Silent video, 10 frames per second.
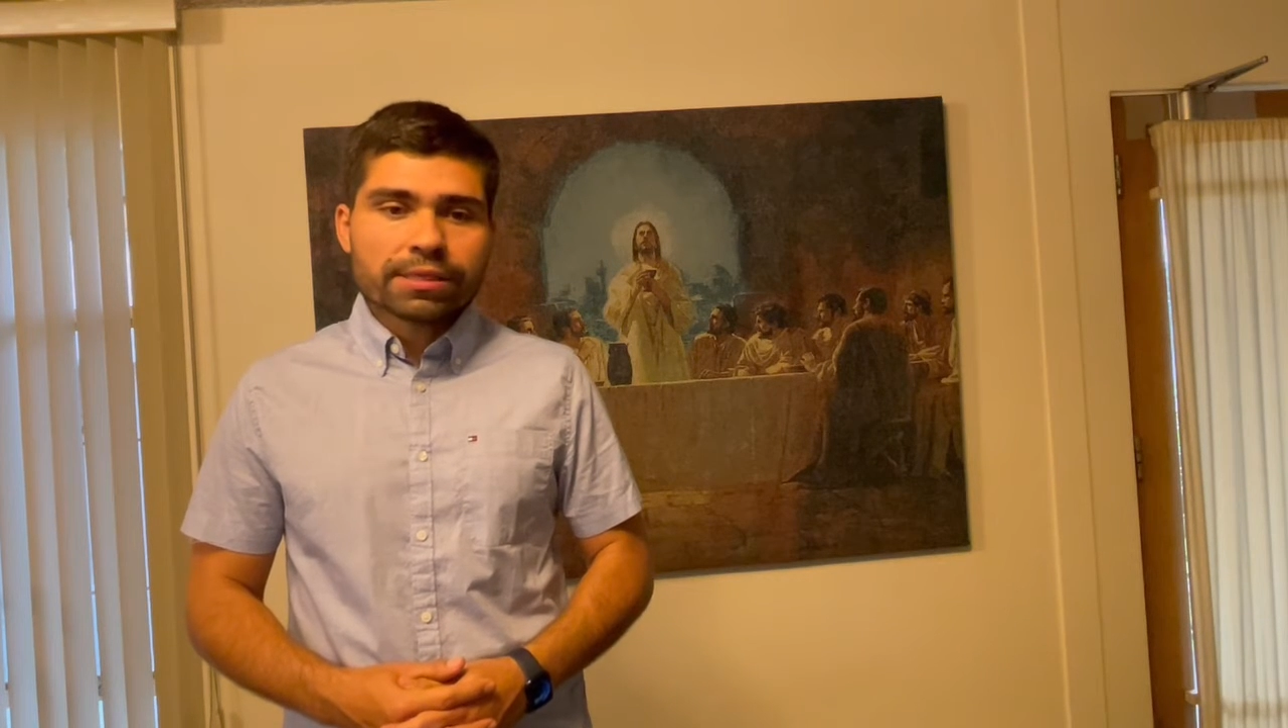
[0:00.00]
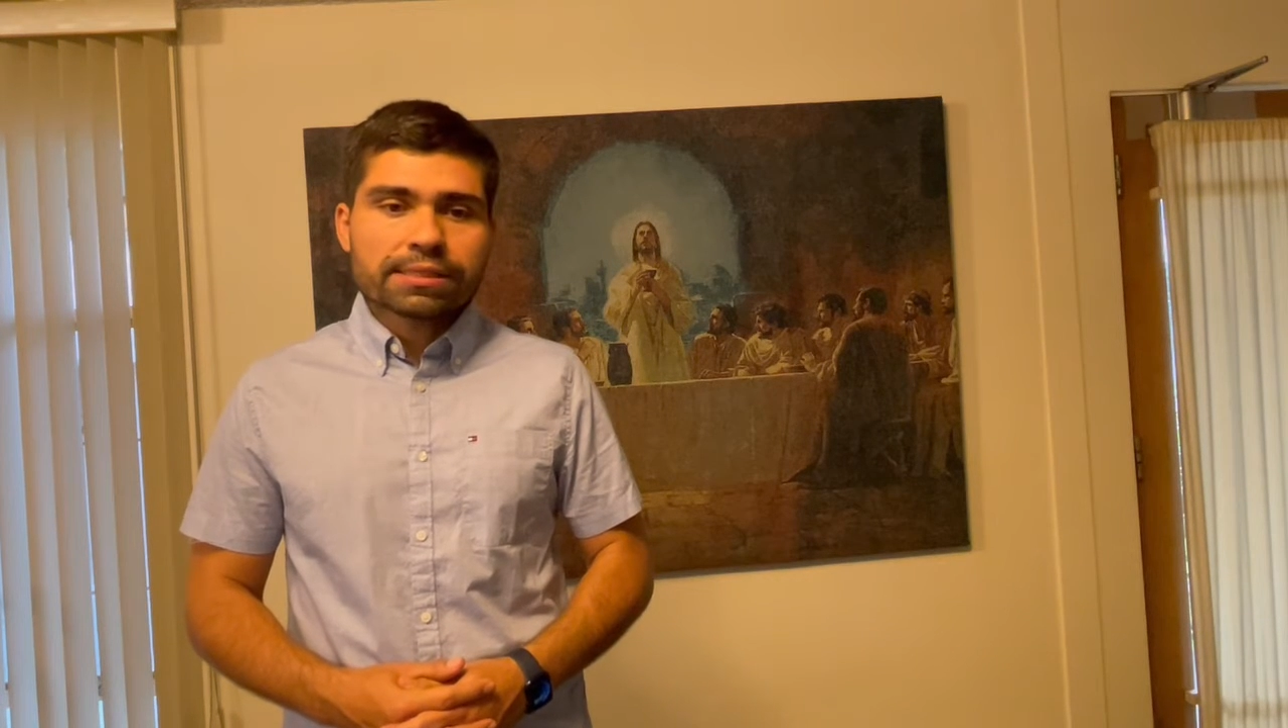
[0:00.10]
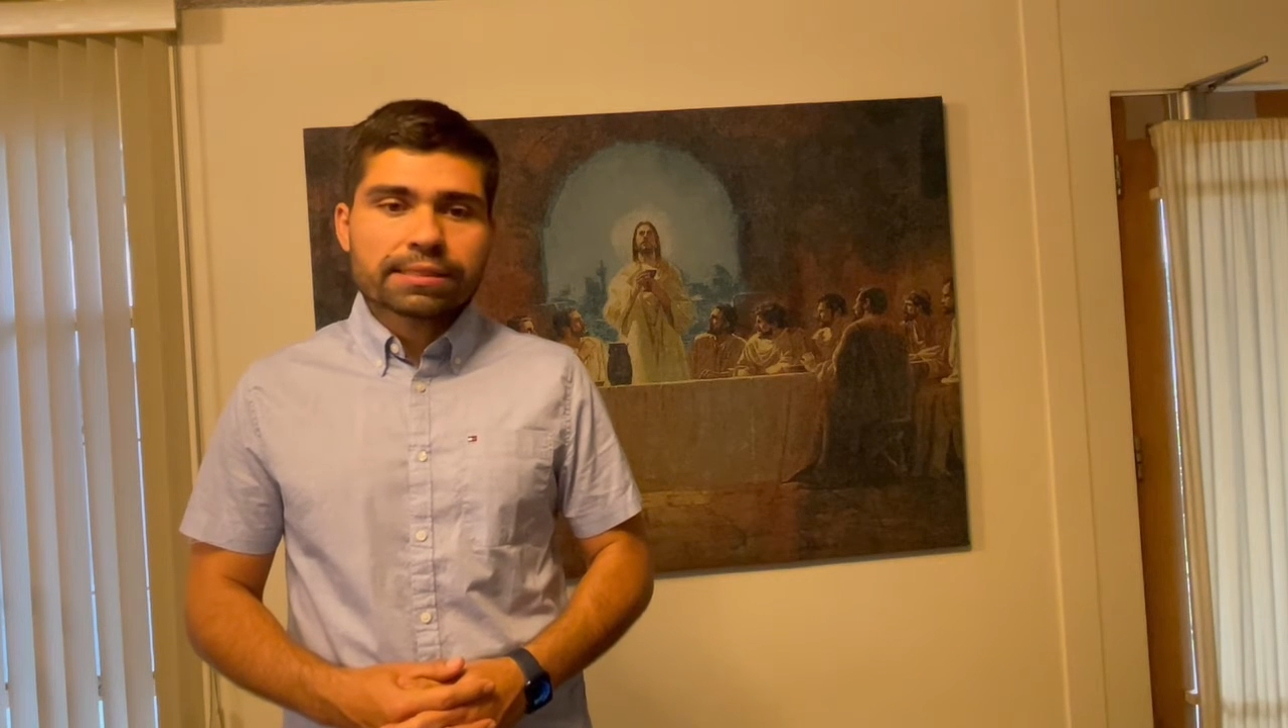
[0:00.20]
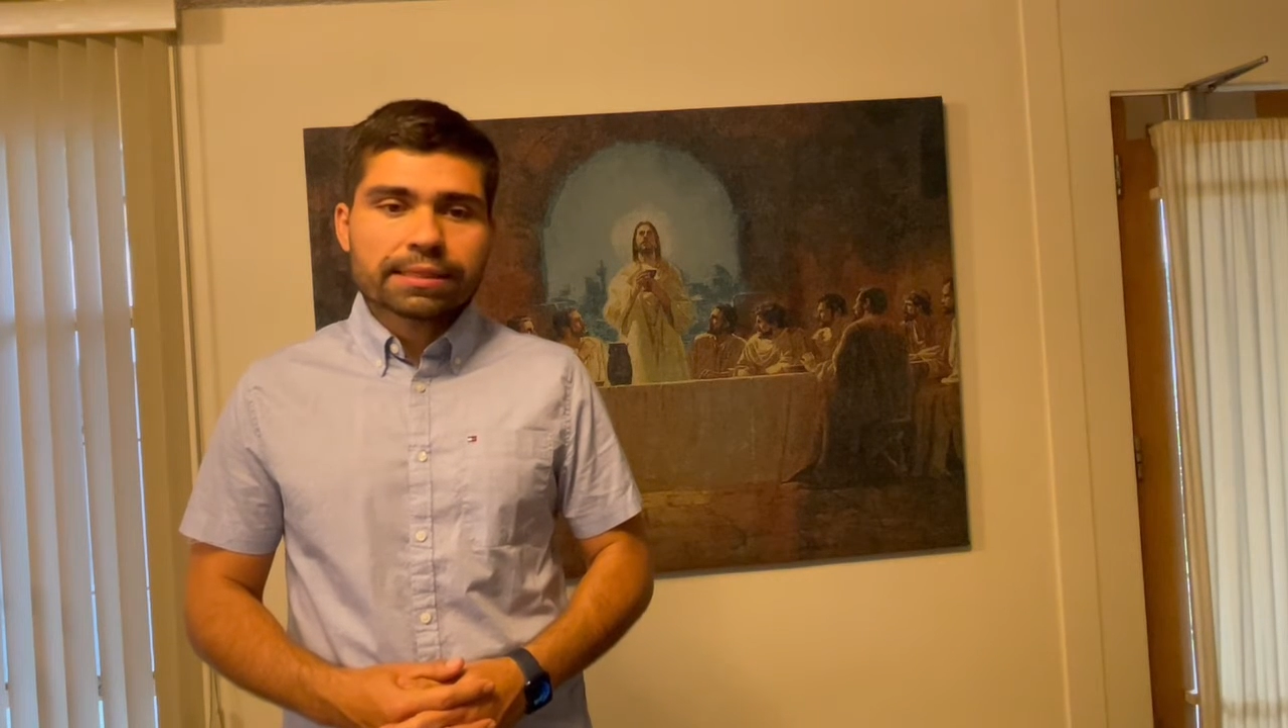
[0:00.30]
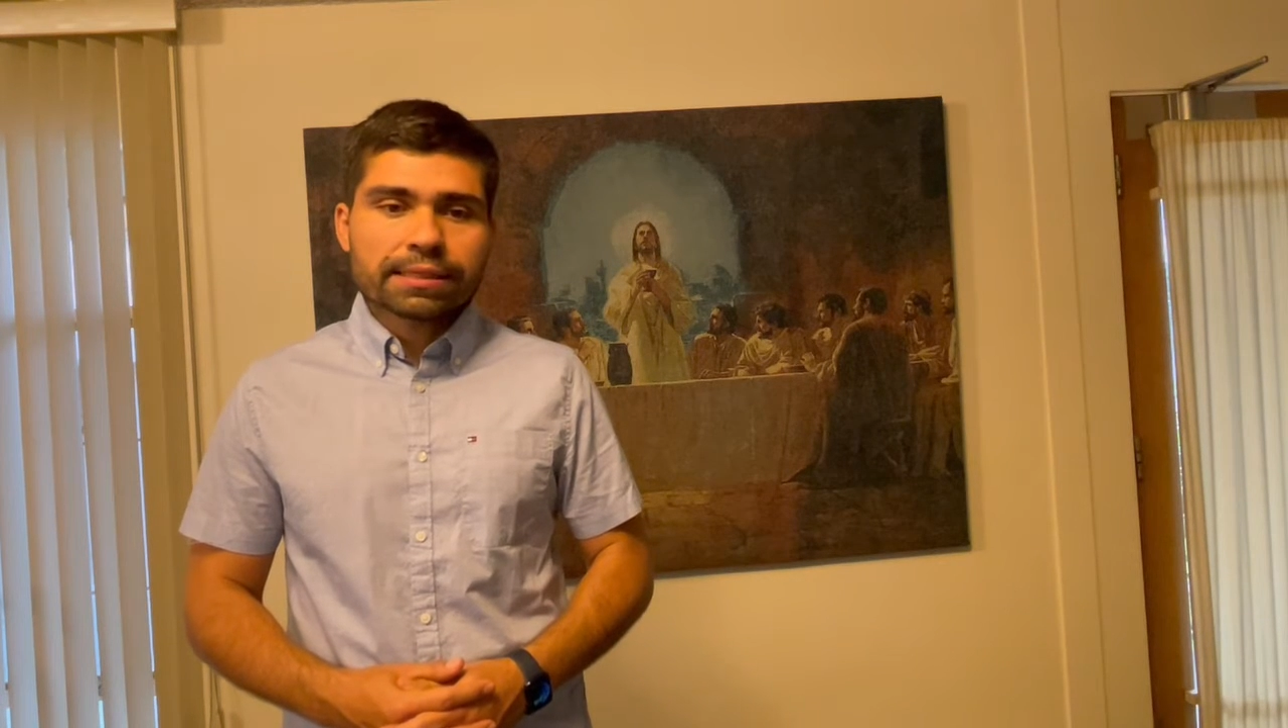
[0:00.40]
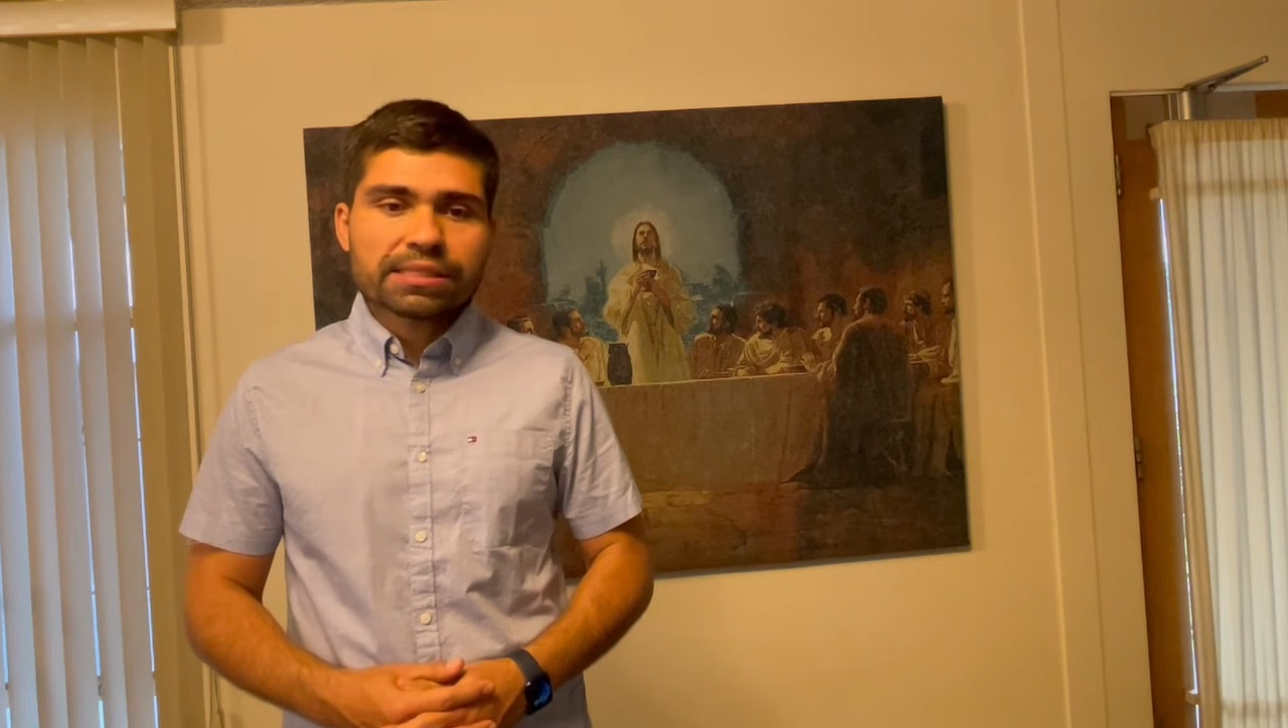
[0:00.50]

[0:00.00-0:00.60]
still